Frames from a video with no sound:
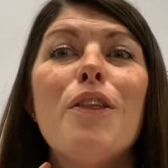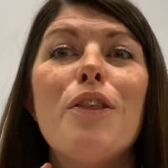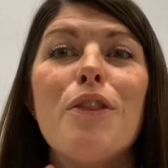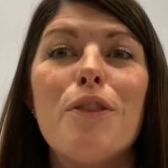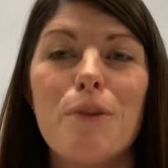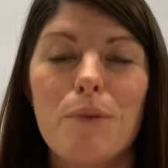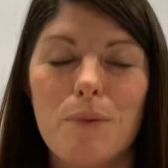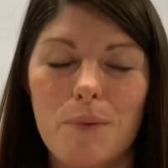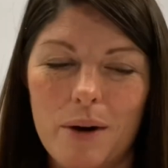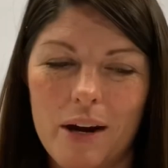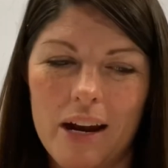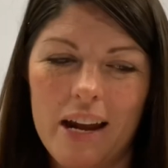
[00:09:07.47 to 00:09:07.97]

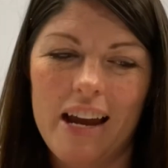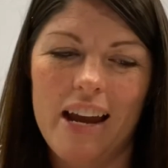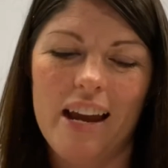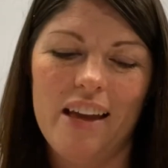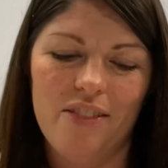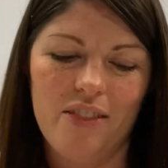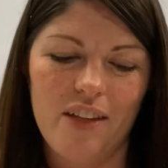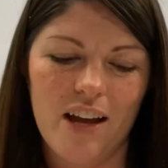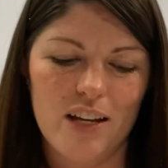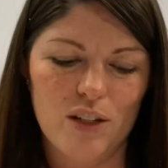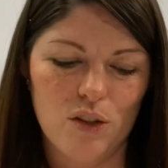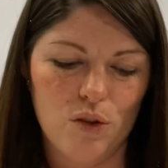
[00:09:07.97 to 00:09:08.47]
3,
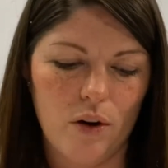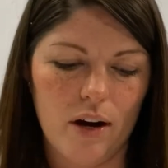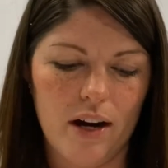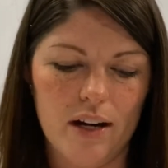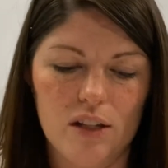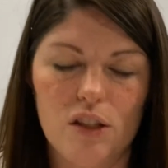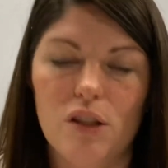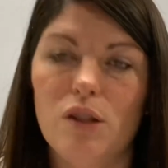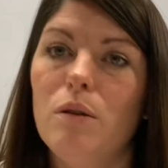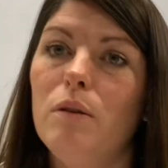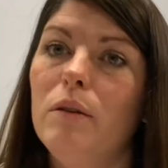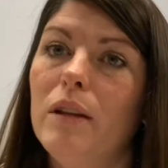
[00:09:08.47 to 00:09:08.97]
that's
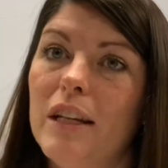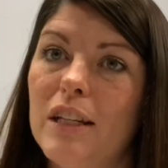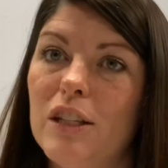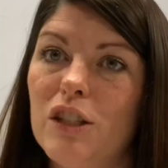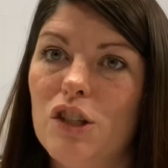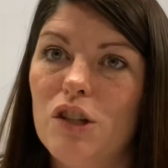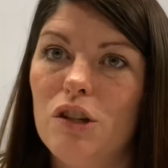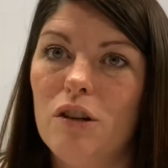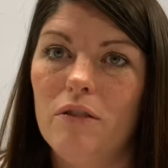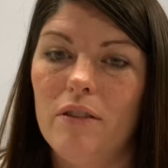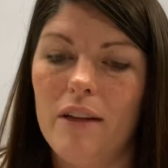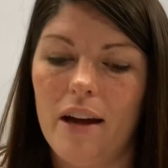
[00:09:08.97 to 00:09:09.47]
right. So
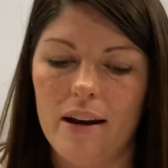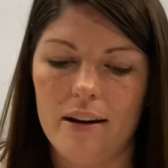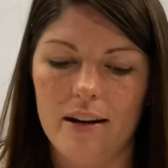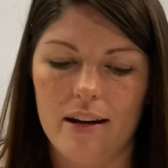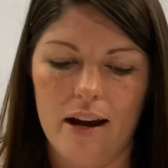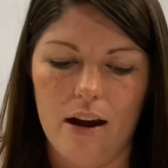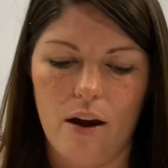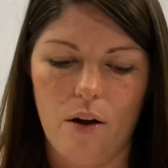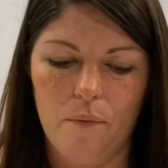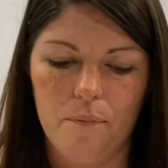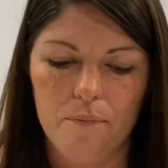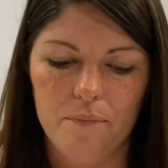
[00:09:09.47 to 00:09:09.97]
let's do that
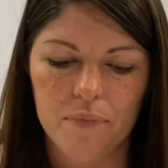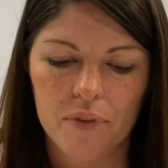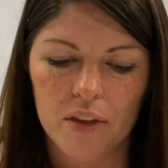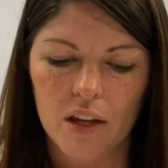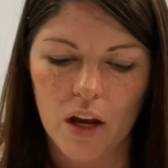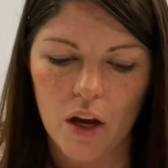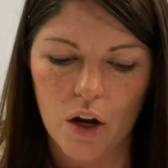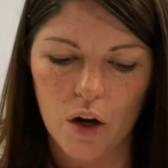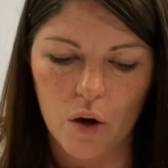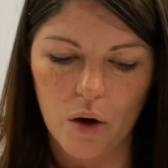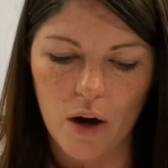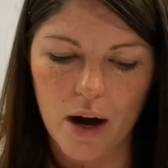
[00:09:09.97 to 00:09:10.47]
now.
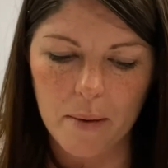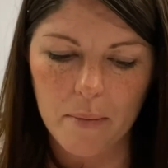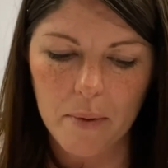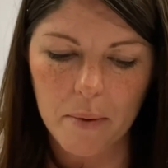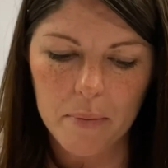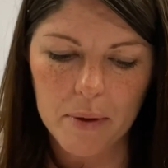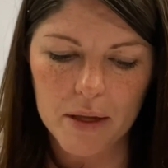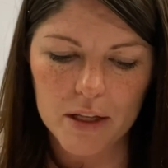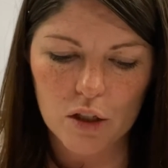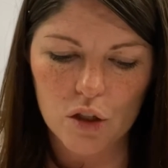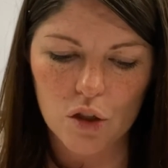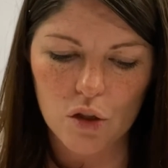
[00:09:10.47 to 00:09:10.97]
Grab a
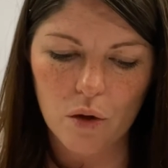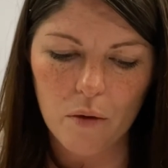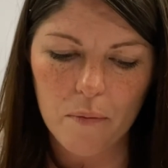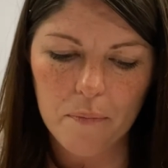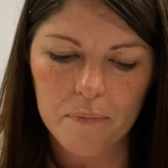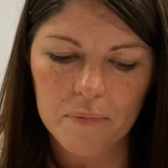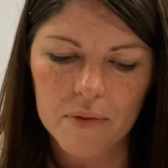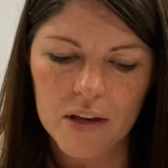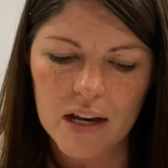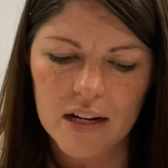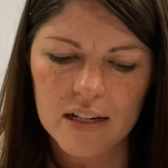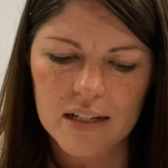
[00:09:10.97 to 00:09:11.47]
pencil.
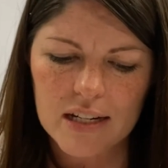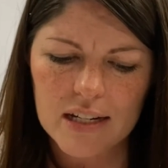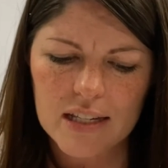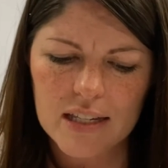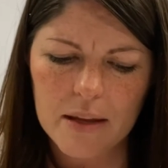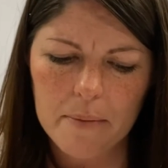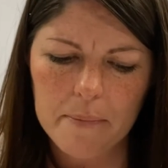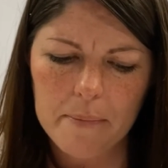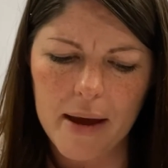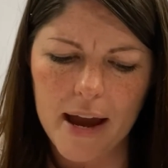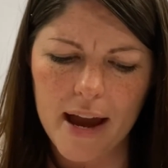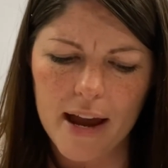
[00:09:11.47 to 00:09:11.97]
Does
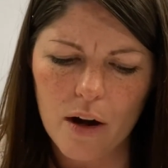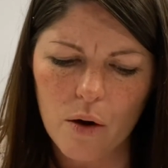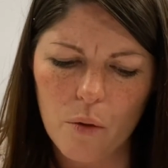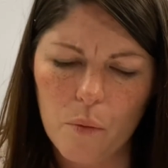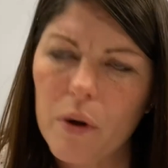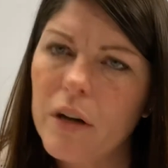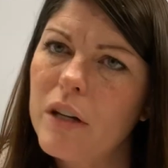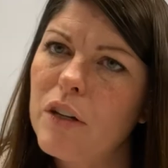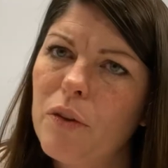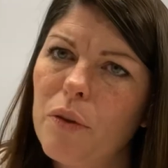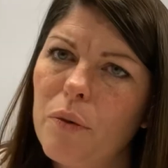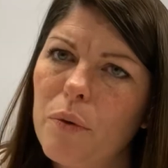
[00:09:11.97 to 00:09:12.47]
it matter
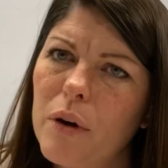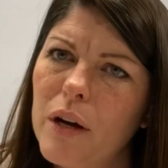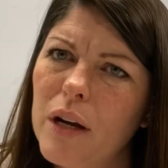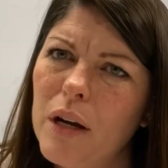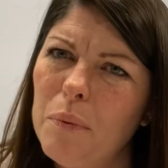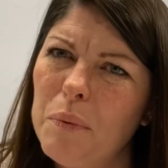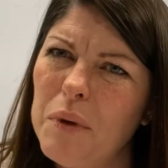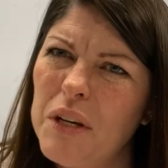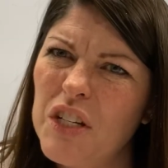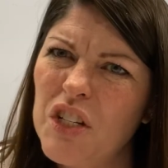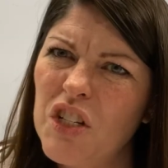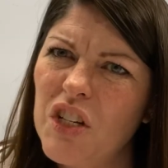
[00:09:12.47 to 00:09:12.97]
what 3
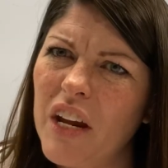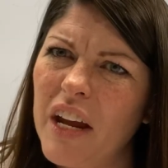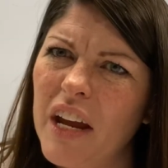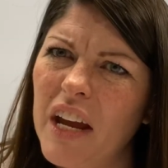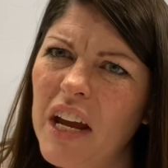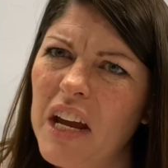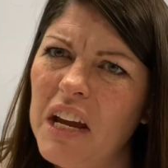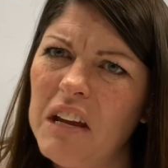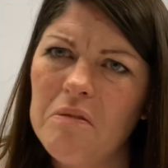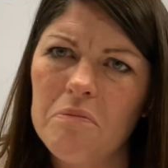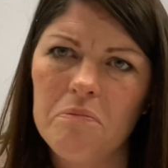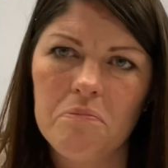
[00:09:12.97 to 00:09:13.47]
we
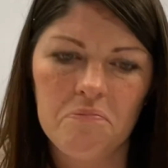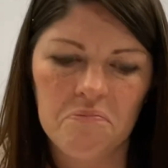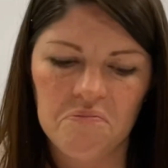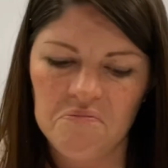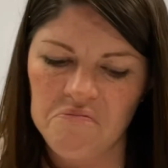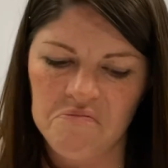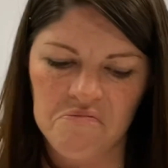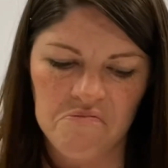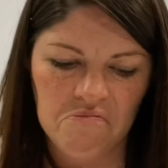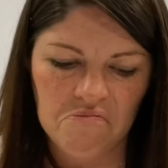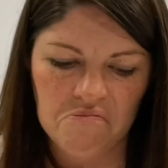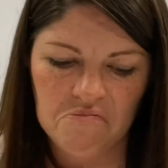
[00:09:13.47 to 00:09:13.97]
shade?
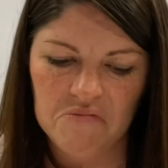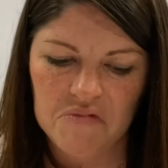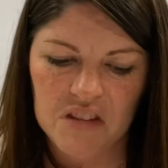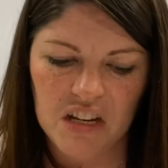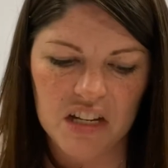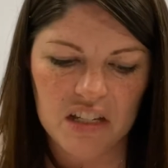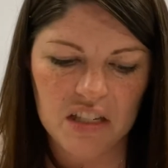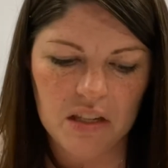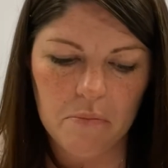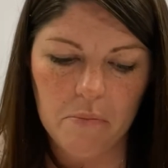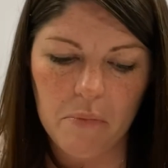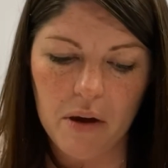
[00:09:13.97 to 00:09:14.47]

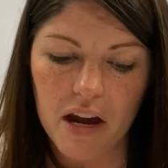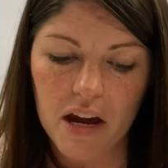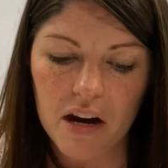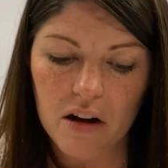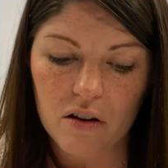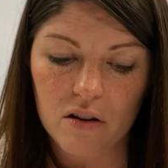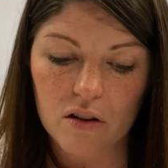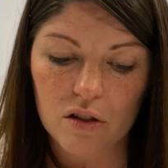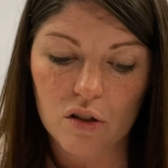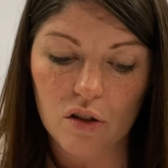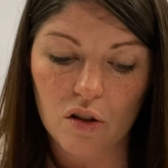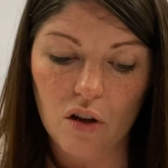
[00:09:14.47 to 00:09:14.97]
Doesn't
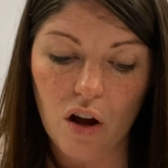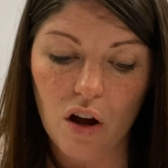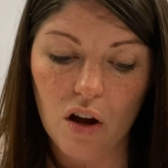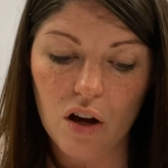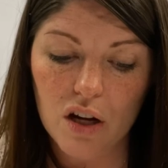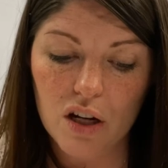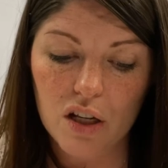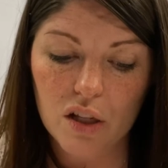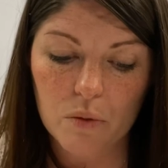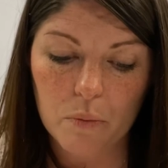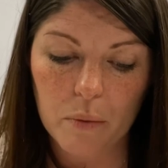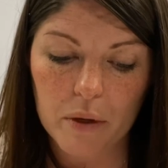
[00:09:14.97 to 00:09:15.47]
matter as
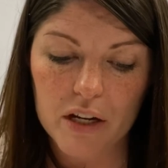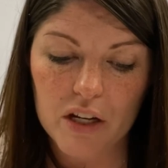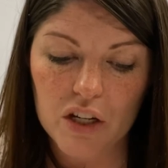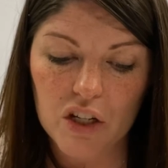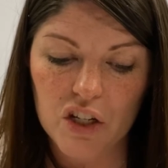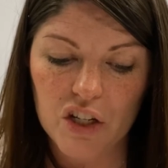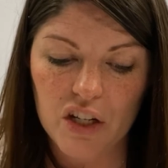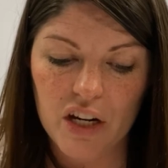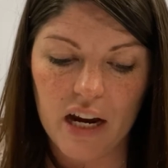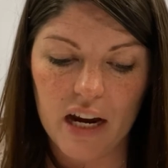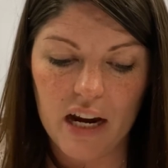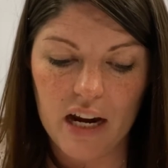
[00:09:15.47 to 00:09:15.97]
long as we
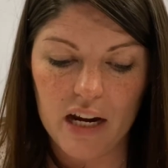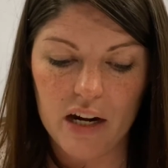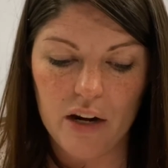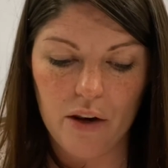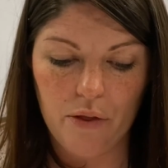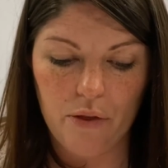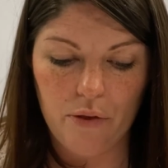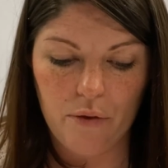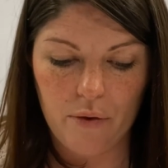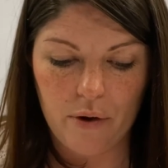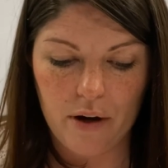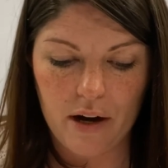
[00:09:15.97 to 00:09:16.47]
shade
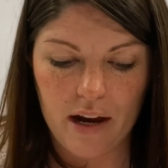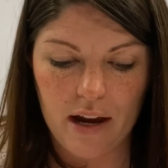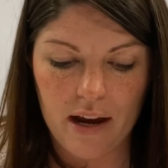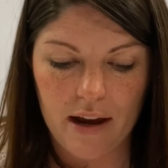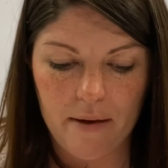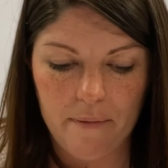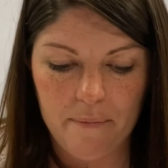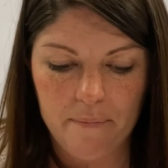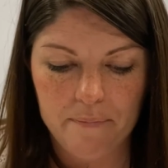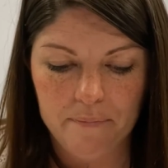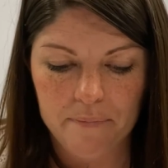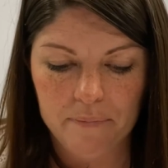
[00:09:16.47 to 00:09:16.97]
3.
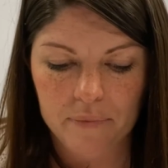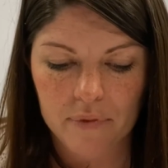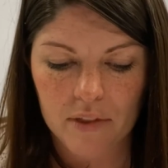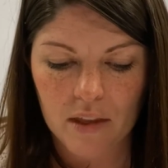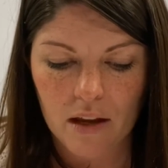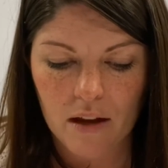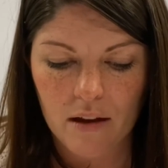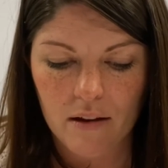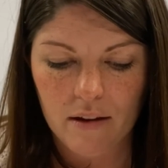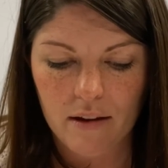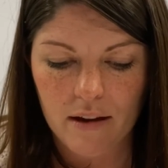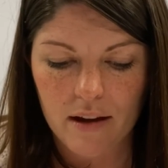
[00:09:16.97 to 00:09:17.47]

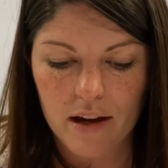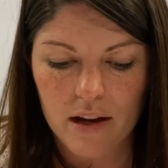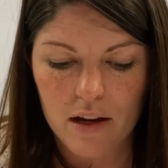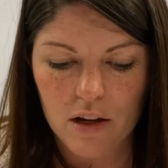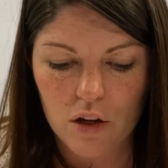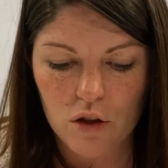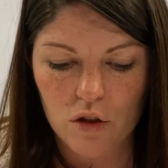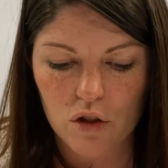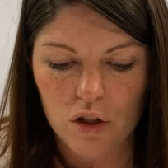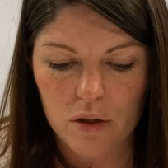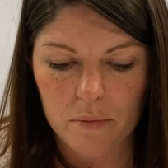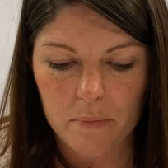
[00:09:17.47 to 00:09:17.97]
Okay,
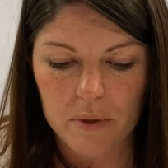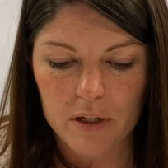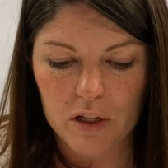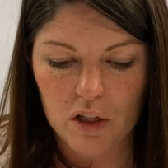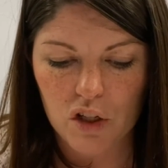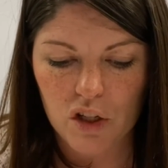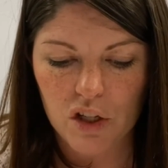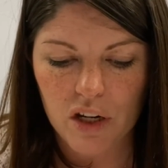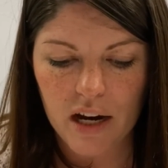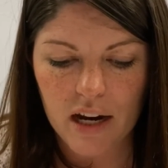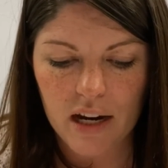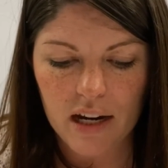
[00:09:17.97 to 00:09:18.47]
you should be
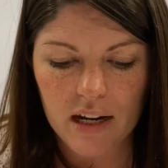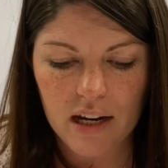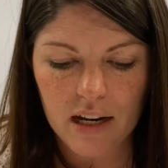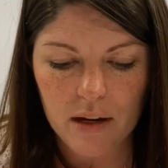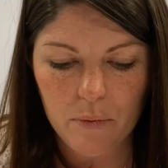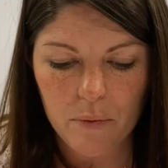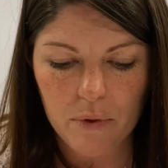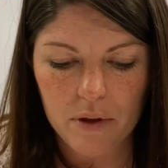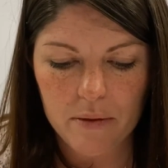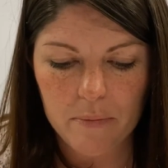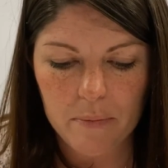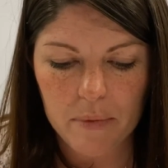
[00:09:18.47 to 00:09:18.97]

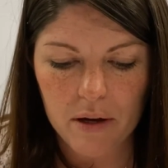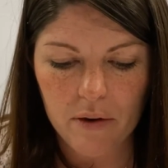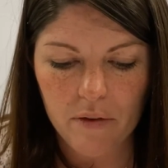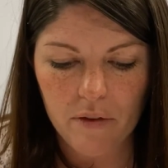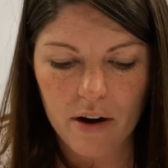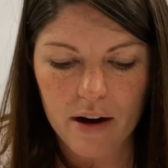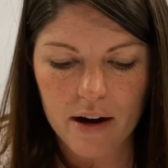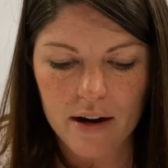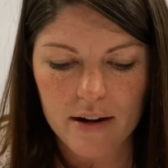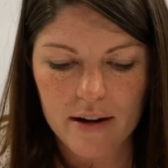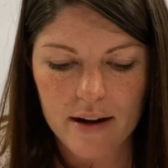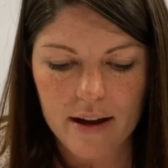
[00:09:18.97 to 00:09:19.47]
shading with me
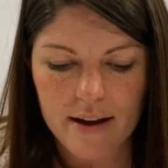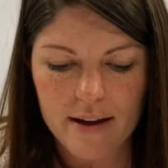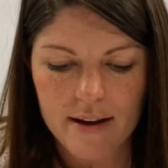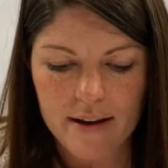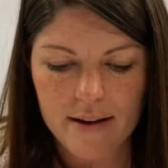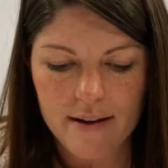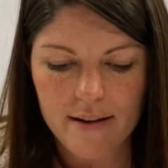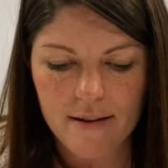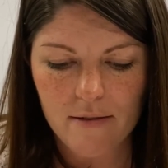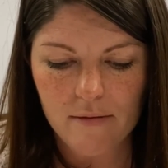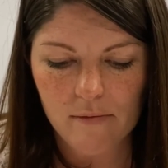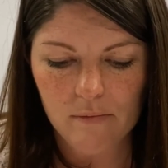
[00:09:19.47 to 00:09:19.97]
right
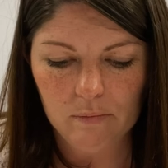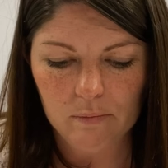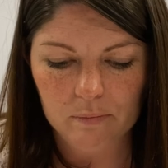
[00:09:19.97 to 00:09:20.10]
now.